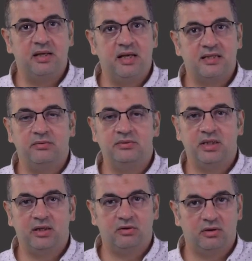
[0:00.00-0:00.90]
a
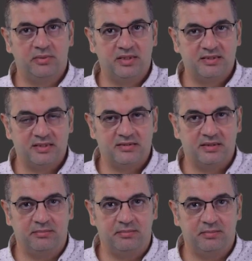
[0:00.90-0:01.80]
sound economic system?